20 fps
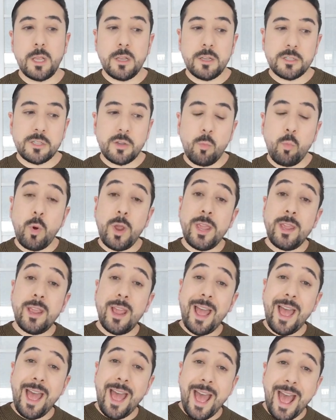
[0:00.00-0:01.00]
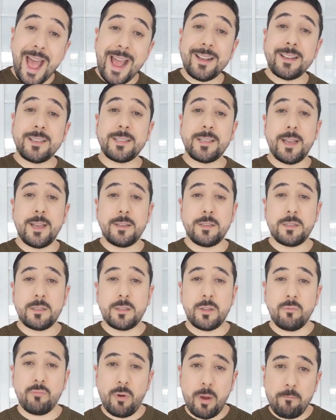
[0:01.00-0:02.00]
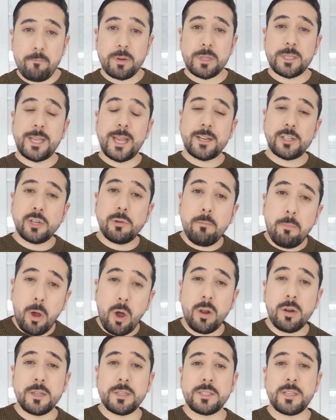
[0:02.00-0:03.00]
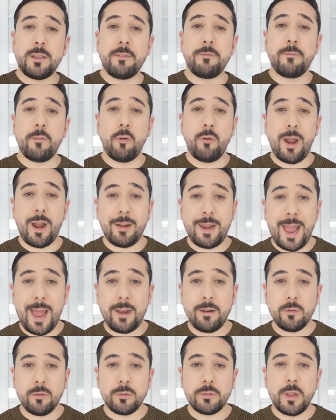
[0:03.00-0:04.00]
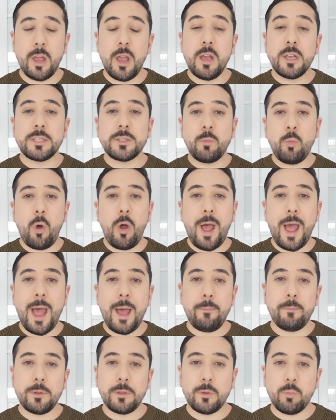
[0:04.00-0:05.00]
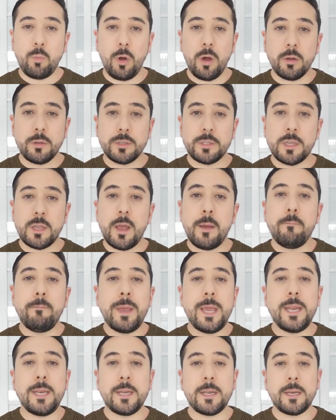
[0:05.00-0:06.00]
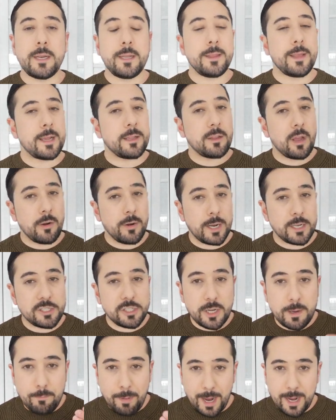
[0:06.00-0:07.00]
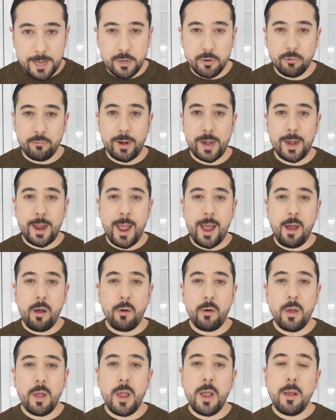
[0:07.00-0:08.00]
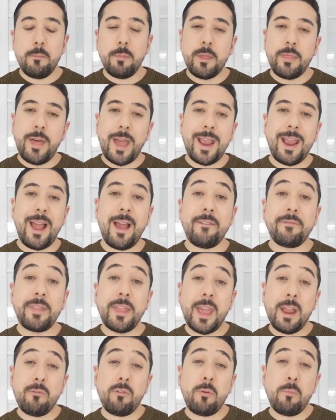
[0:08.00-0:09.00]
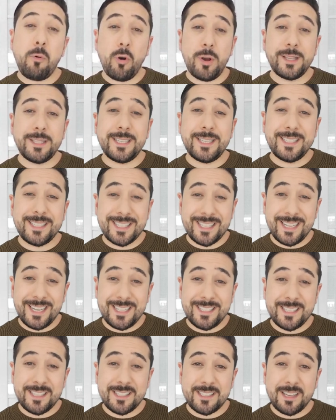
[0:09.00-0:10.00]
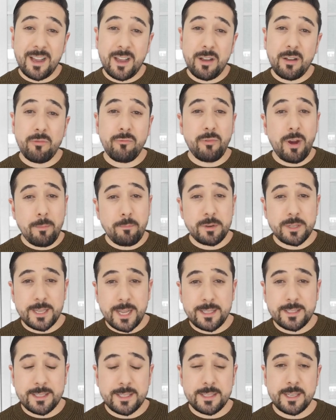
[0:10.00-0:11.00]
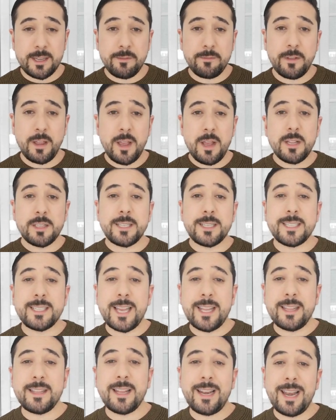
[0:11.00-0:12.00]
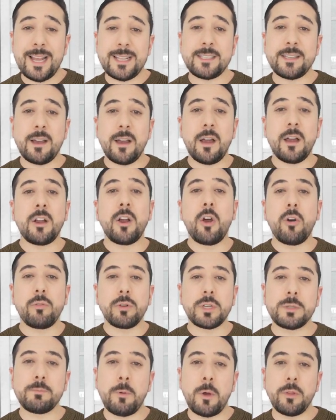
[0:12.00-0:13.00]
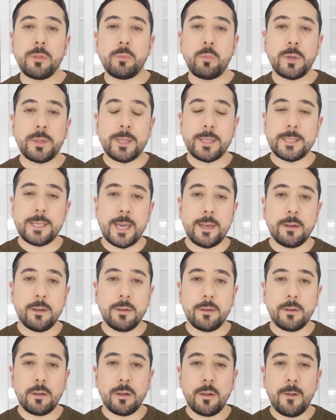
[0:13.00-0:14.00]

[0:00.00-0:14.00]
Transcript: So we accessed the rent protection policy for our landlord. So what happened was immediately they don't actually pay your rent out, but they have their appointed solicitor representative to send a letter and correspond with the tenant.